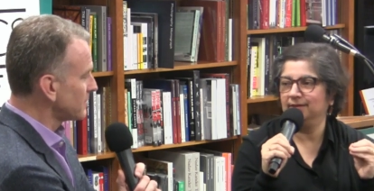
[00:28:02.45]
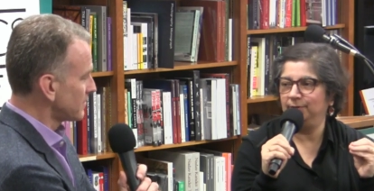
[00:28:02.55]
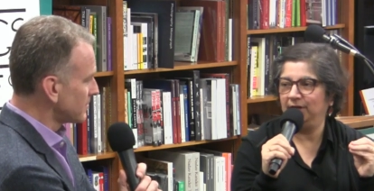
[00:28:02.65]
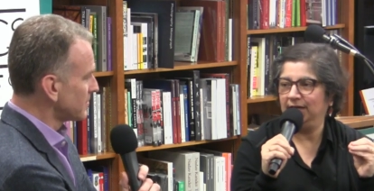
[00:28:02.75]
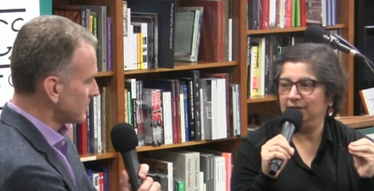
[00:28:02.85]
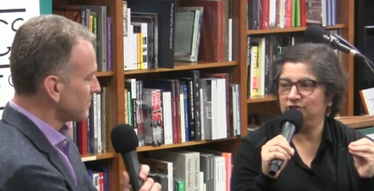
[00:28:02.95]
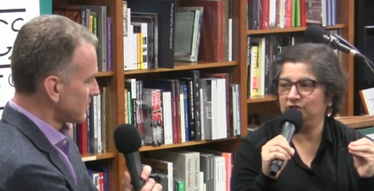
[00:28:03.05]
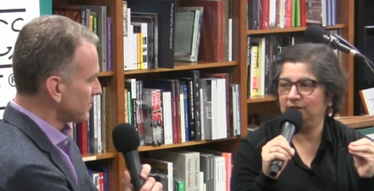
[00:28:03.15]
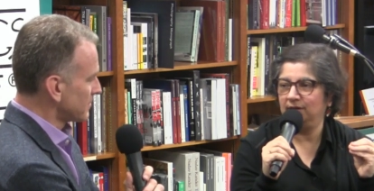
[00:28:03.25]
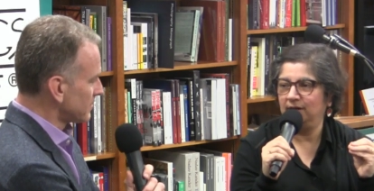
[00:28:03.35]

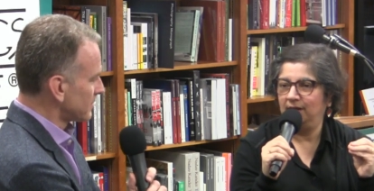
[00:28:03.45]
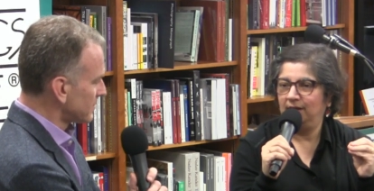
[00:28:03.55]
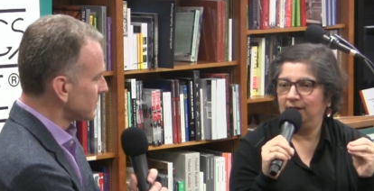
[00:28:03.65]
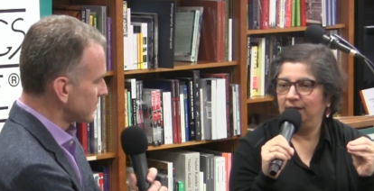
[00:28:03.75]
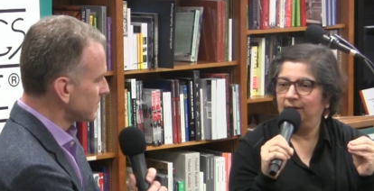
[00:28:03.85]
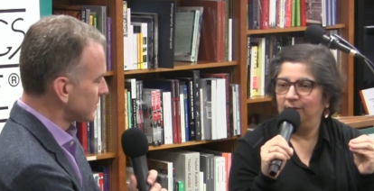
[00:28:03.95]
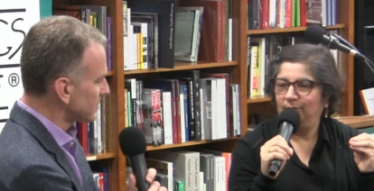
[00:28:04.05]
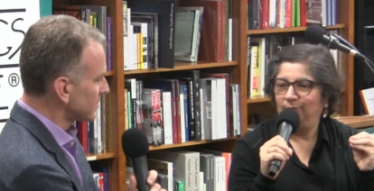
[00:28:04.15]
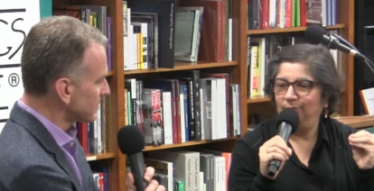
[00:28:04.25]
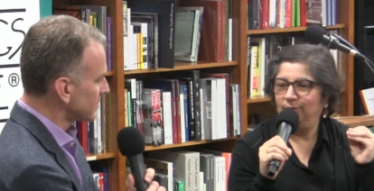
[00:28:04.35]
Speaker 1: communication
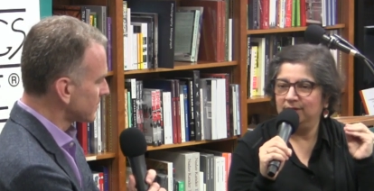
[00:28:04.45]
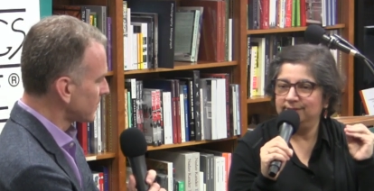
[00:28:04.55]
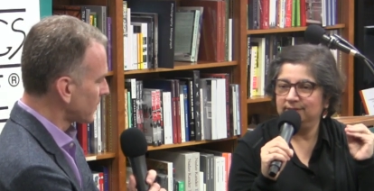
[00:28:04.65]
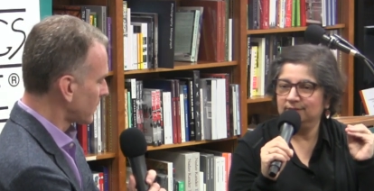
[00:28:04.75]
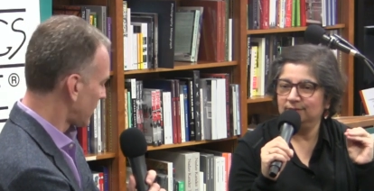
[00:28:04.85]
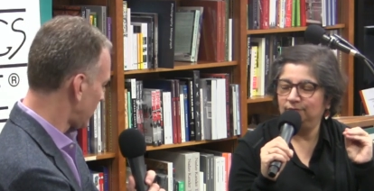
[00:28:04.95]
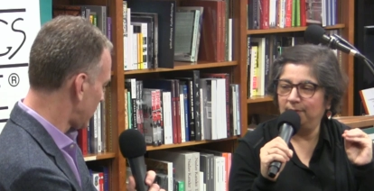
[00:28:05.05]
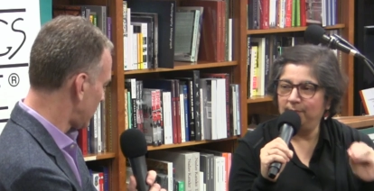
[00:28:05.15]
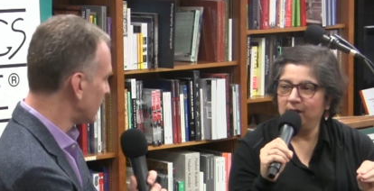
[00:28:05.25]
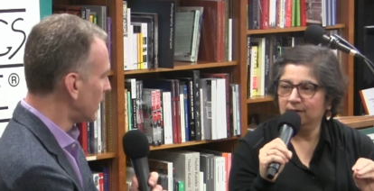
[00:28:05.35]
was
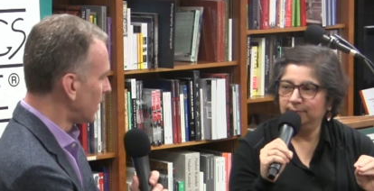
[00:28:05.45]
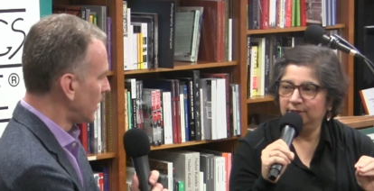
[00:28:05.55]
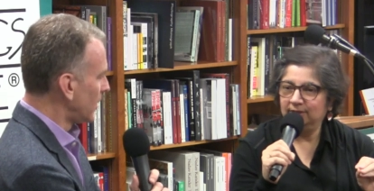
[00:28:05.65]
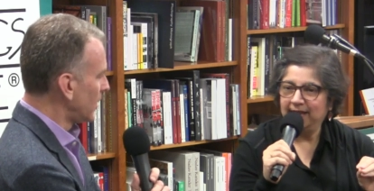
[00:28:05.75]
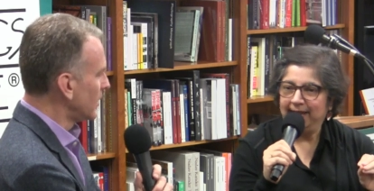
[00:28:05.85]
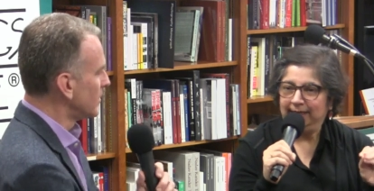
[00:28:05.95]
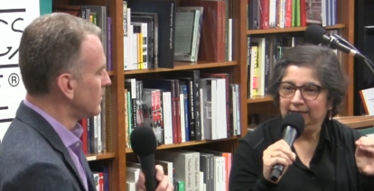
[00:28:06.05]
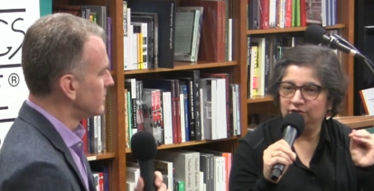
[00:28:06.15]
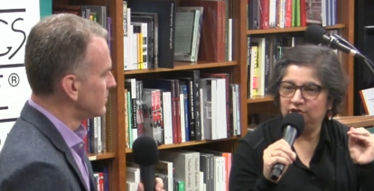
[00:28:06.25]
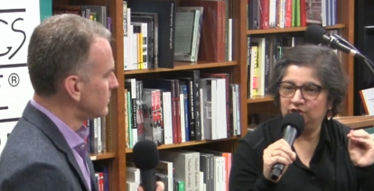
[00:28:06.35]
remarkable, and
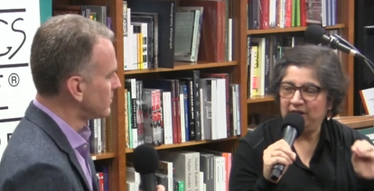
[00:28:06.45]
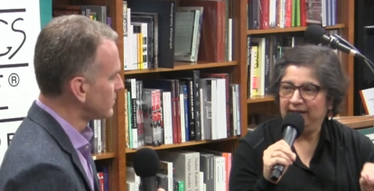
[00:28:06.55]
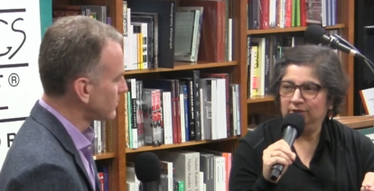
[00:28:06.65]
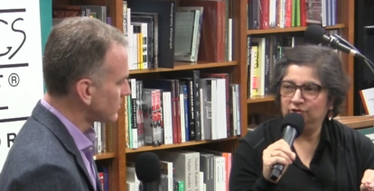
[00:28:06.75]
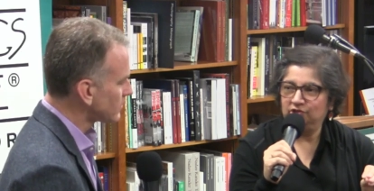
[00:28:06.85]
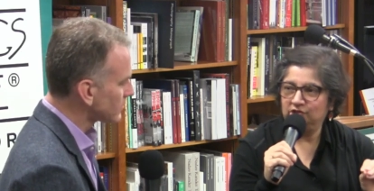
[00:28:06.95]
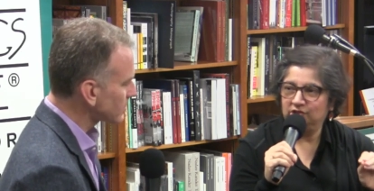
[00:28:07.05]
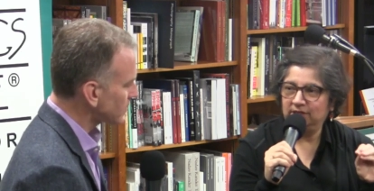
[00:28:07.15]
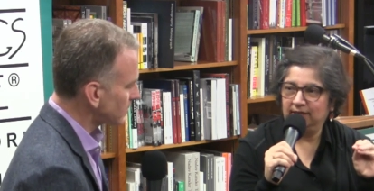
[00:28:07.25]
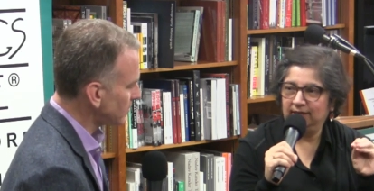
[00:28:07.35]
it
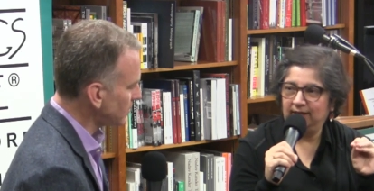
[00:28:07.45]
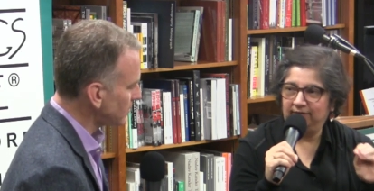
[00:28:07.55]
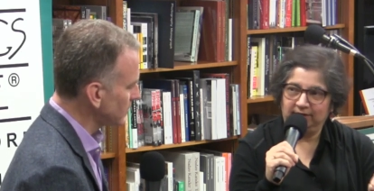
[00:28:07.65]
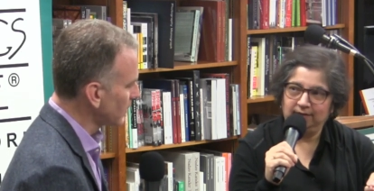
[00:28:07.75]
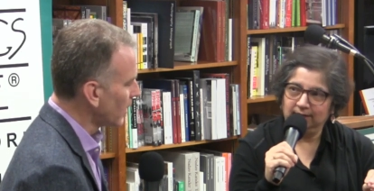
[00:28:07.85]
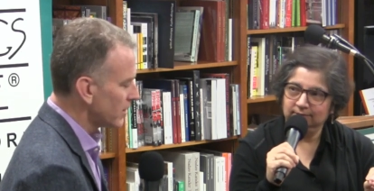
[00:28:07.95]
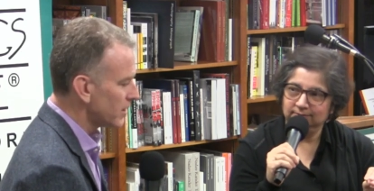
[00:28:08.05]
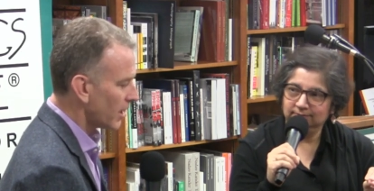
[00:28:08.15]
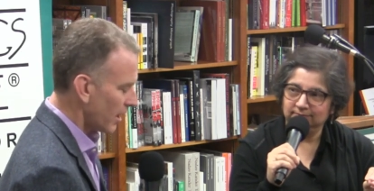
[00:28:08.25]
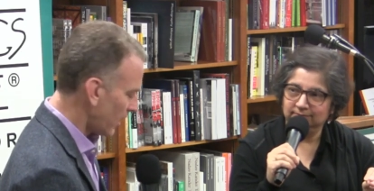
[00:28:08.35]
changed everything.
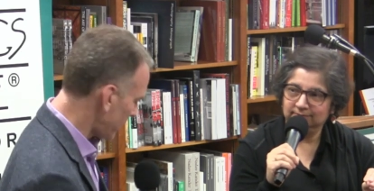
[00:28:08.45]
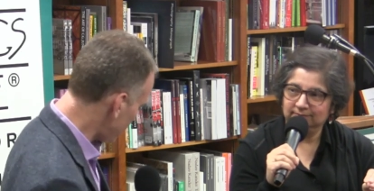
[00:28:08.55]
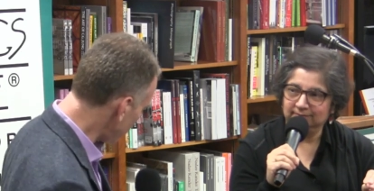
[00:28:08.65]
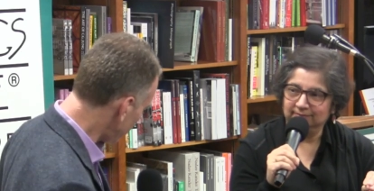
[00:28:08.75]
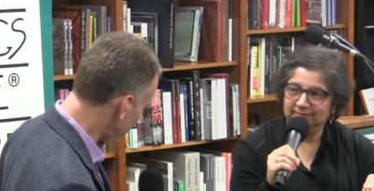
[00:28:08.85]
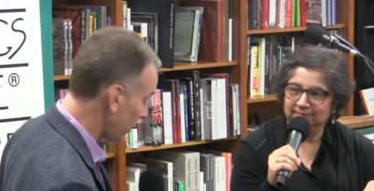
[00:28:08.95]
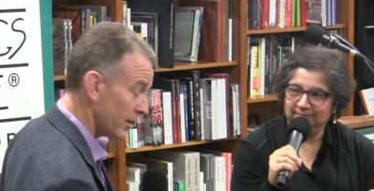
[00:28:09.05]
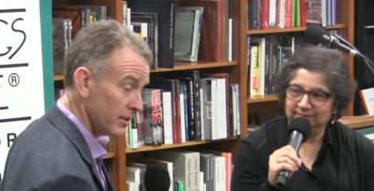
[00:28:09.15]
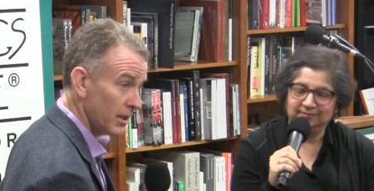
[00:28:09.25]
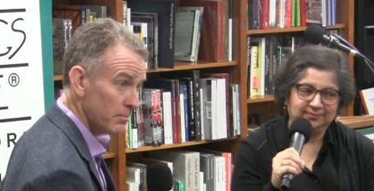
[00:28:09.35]
Speaker 2: Yeah, this
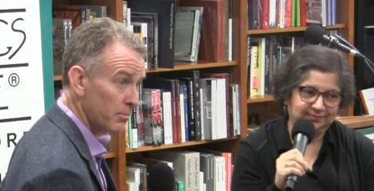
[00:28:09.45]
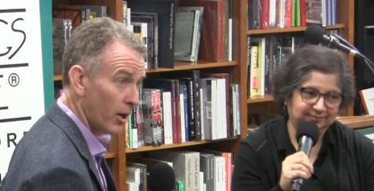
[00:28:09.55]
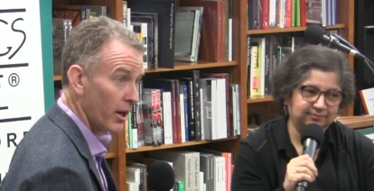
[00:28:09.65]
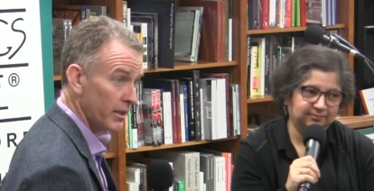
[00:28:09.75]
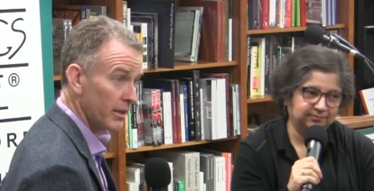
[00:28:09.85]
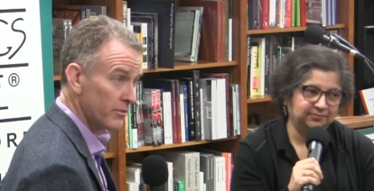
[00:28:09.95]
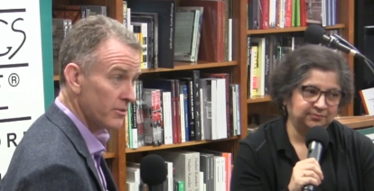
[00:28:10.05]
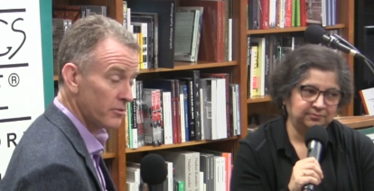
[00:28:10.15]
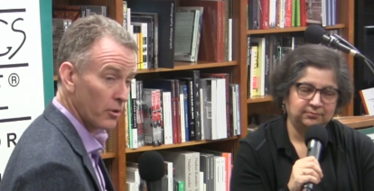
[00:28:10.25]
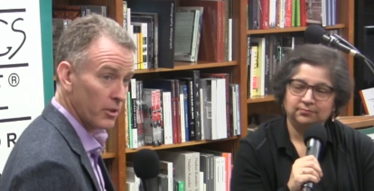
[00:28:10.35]
in, in part is the
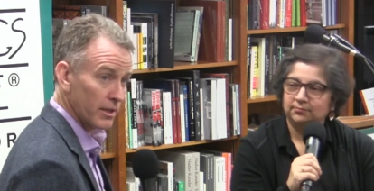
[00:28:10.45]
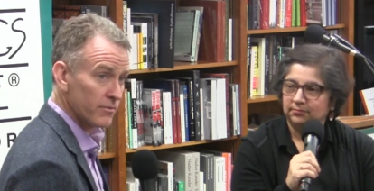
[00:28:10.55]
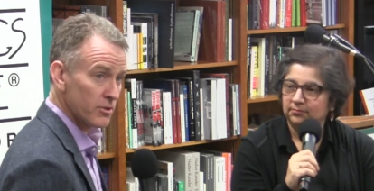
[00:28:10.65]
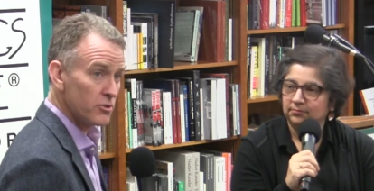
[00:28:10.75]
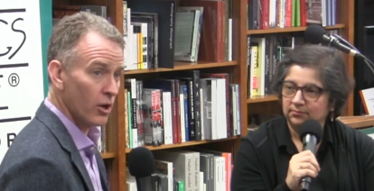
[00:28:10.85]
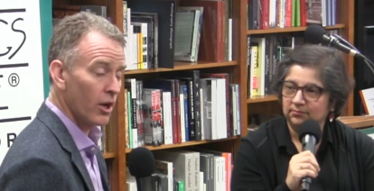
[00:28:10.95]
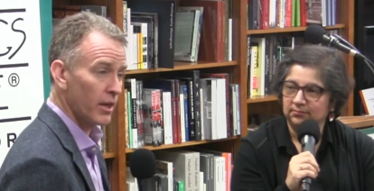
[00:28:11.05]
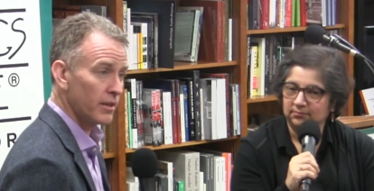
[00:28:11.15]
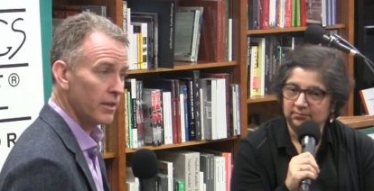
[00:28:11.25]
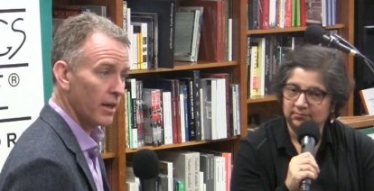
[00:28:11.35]
story of the
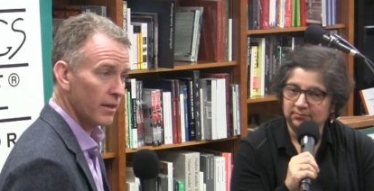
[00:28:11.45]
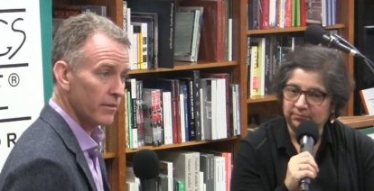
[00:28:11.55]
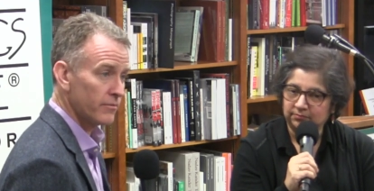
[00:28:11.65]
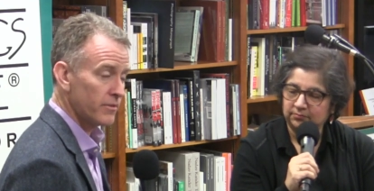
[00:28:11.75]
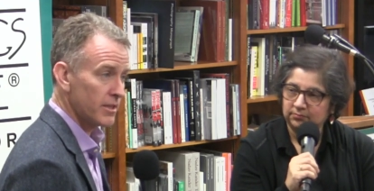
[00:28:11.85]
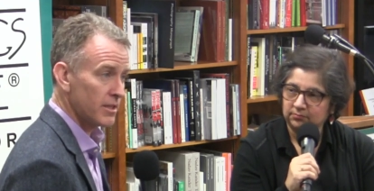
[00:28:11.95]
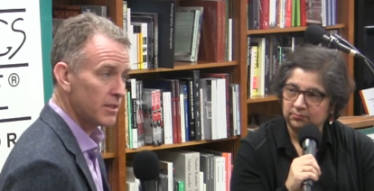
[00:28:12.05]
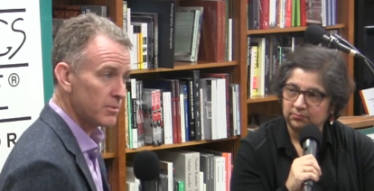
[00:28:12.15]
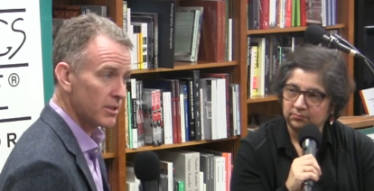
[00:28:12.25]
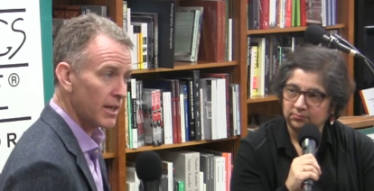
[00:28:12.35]
dawn of the
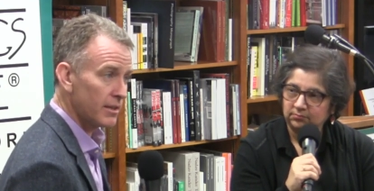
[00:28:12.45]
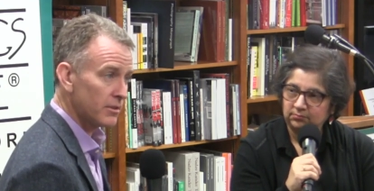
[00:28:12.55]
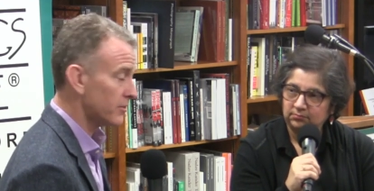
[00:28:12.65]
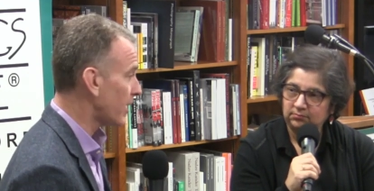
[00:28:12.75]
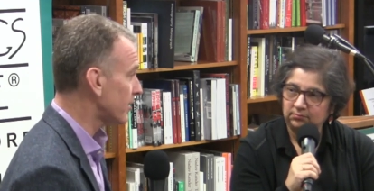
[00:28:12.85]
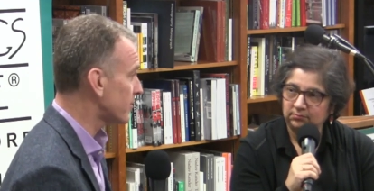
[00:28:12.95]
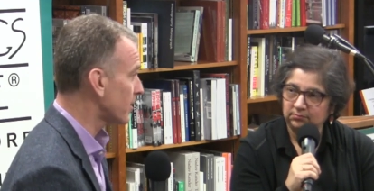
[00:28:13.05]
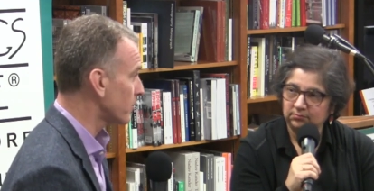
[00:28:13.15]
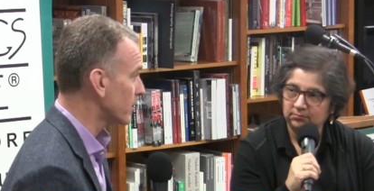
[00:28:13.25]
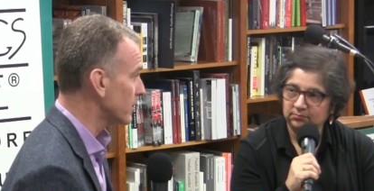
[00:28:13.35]
communications age
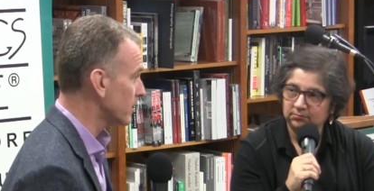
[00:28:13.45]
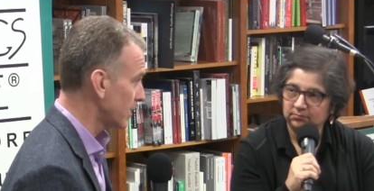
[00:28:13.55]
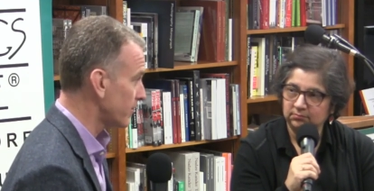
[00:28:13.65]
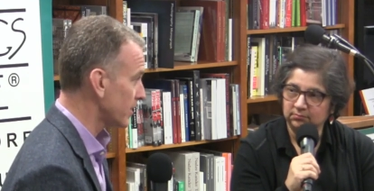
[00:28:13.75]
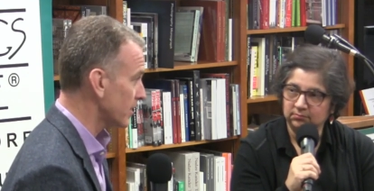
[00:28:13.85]
that we're living